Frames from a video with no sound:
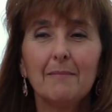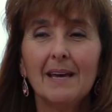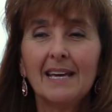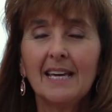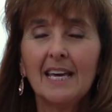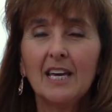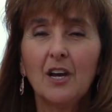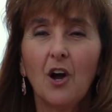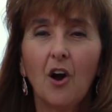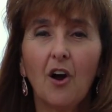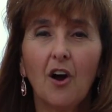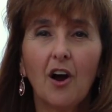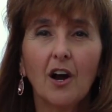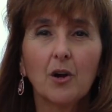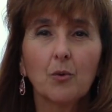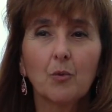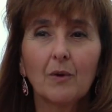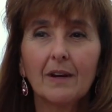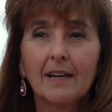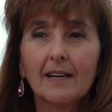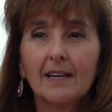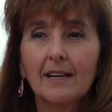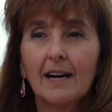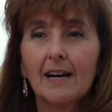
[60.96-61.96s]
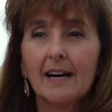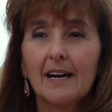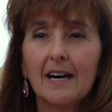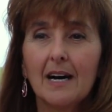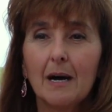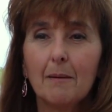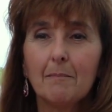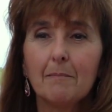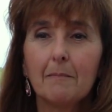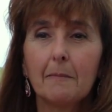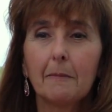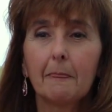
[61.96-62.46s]
Mickey Hardwick,
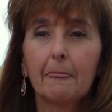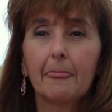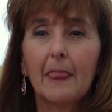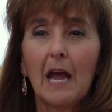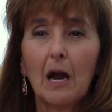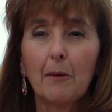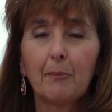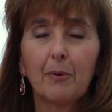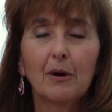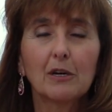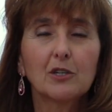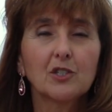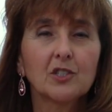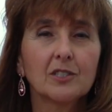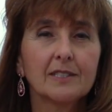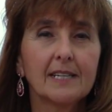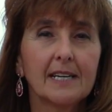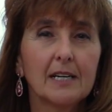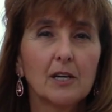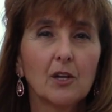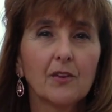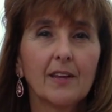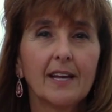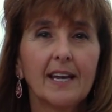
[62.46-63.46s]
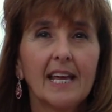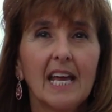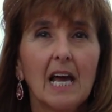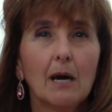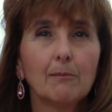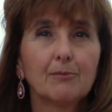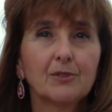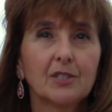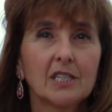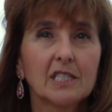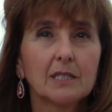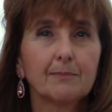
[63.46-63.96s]
our personnel that
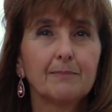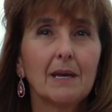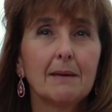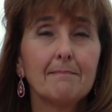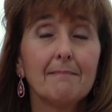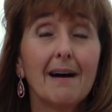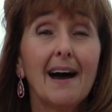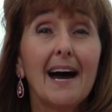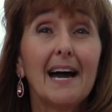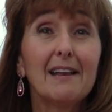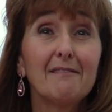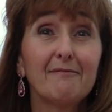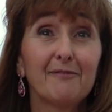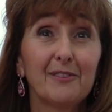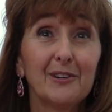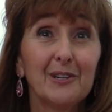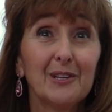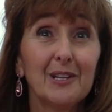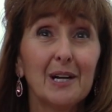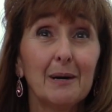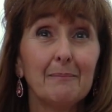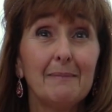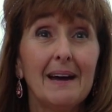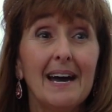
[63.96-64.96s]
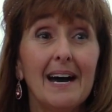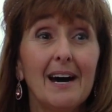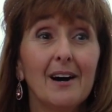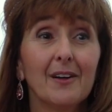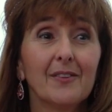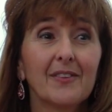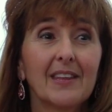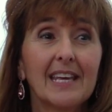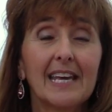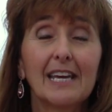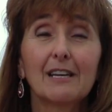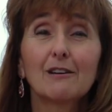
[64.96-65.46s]
helps us be mindful
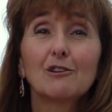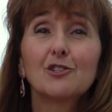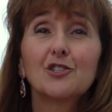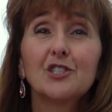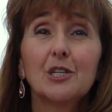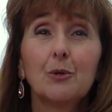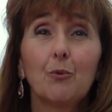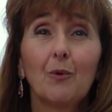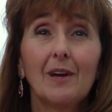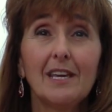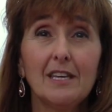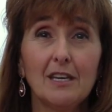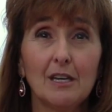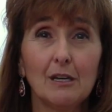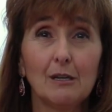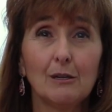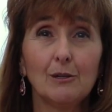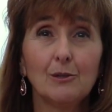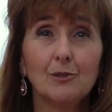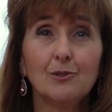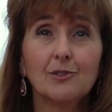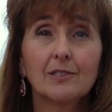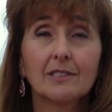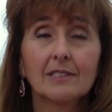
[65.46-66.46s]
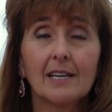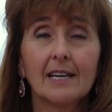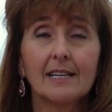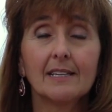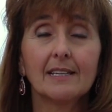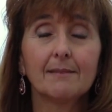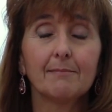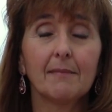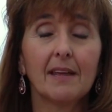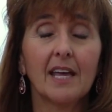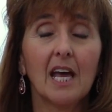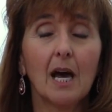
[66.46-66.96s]
about the energy we use
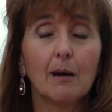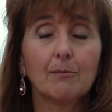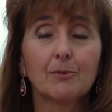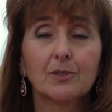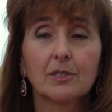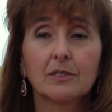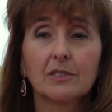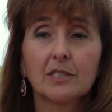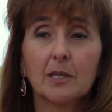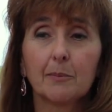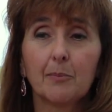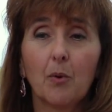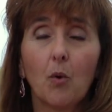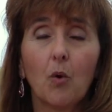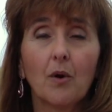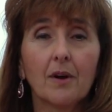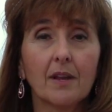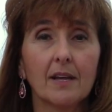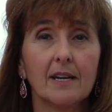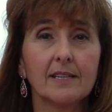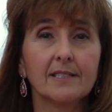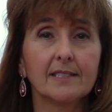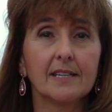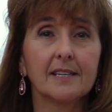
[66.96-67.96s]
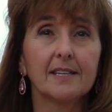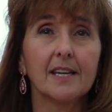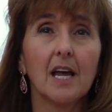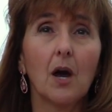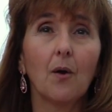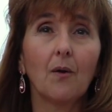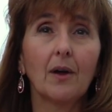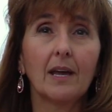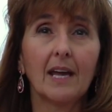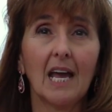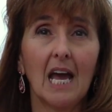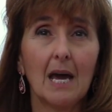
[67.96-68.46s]
and helps support us in
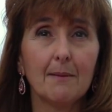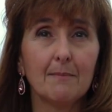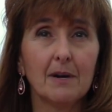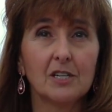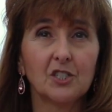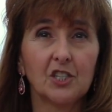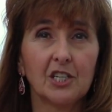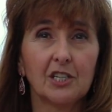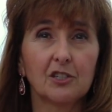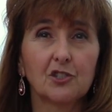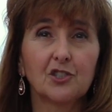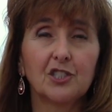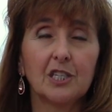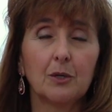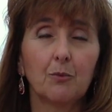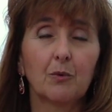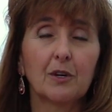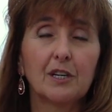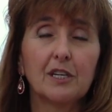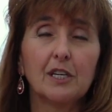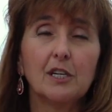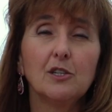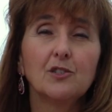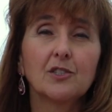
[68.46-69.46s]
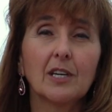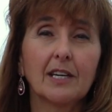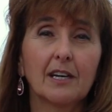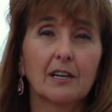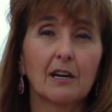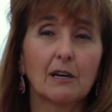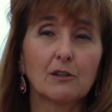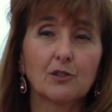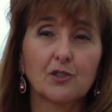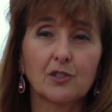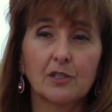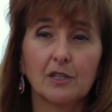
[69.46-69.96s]
knowing how much energy we're using
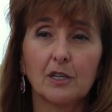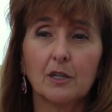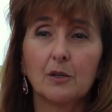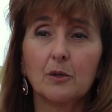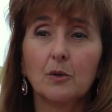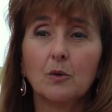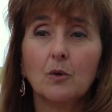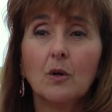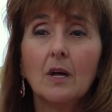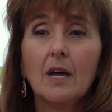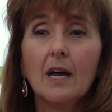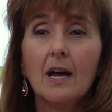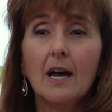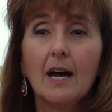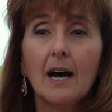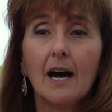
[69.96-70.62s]
in our school,